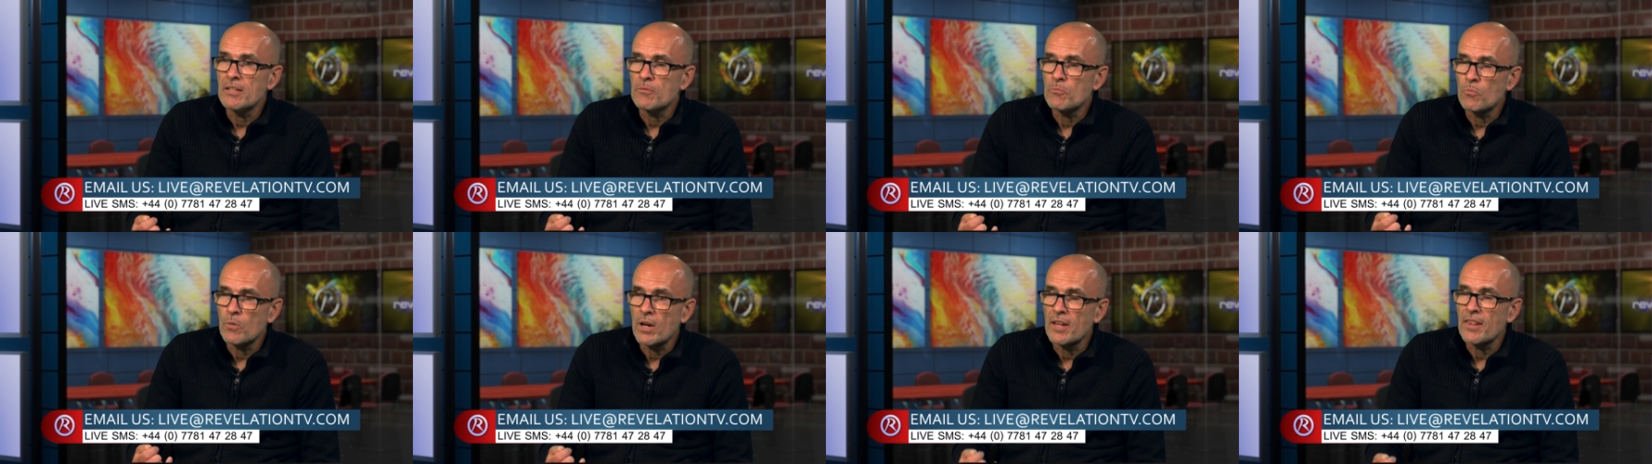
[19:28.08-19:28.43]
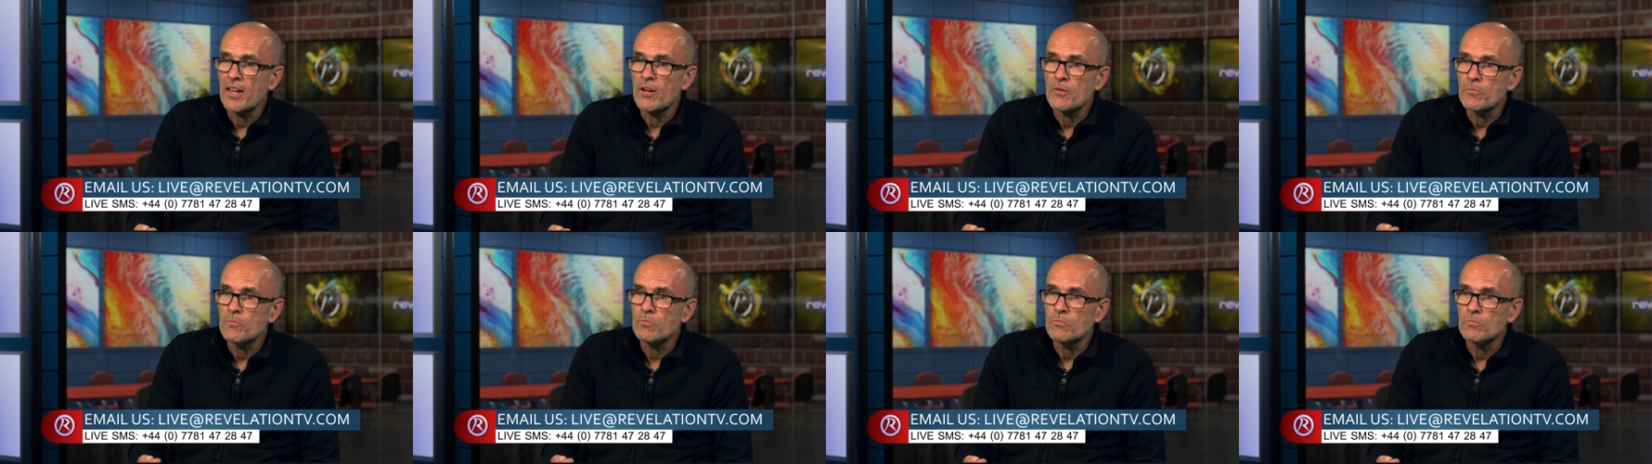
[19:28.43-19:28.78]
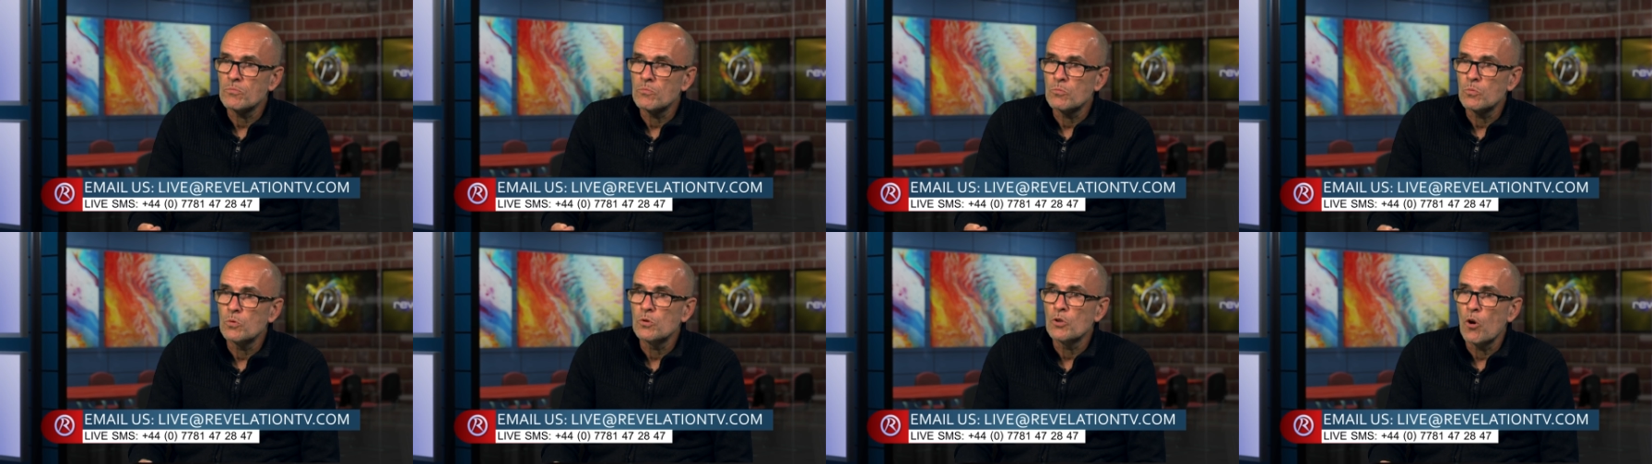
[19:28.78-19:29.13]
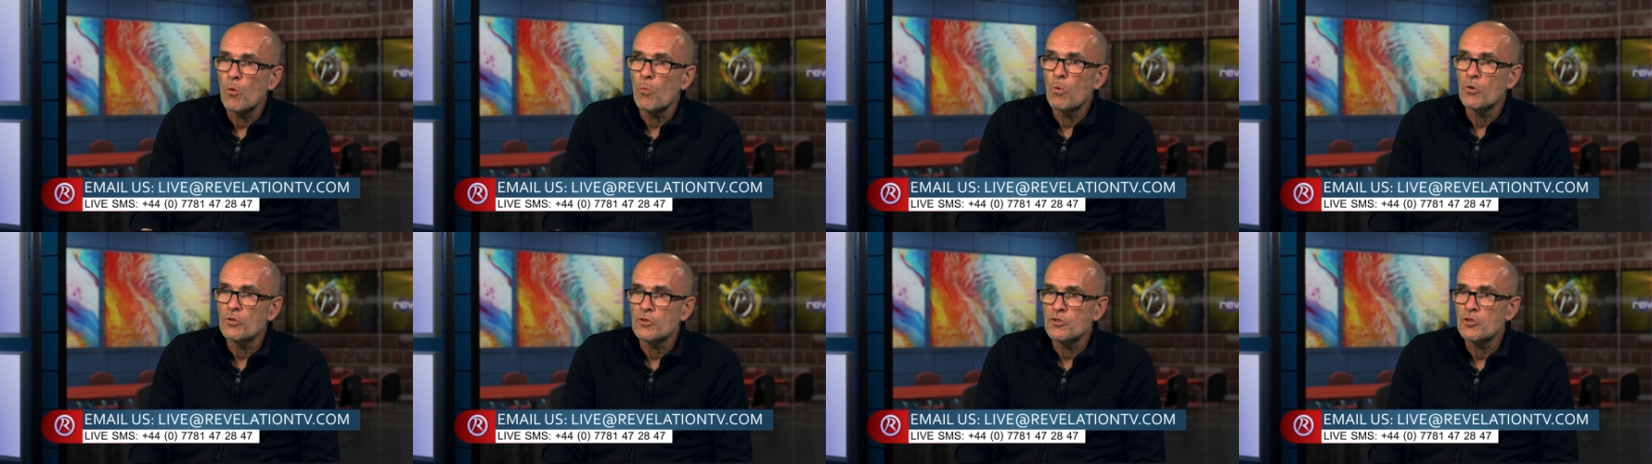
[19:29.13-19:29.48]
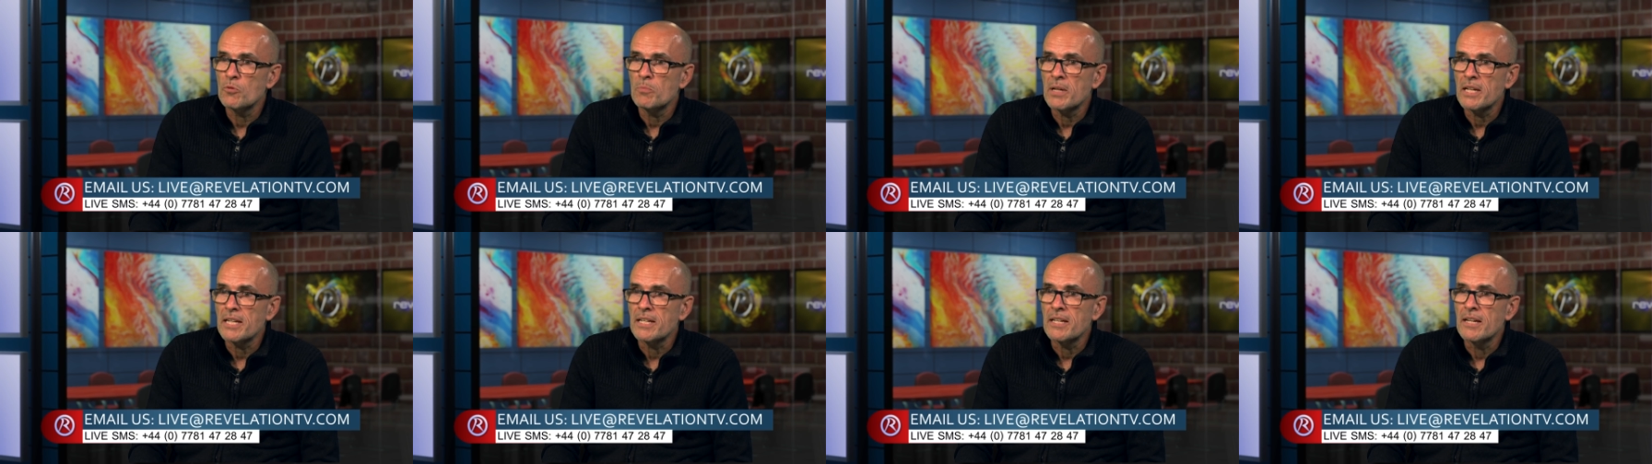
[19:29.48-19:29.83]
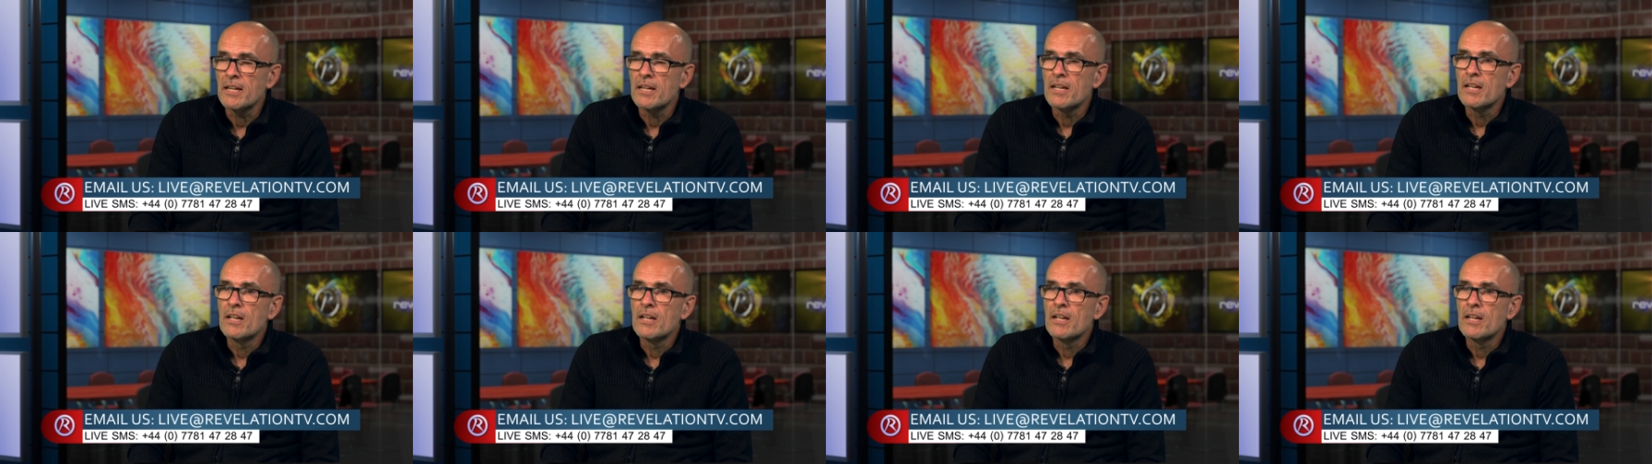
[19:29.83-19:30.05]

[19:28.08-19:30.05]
where they will not want to be.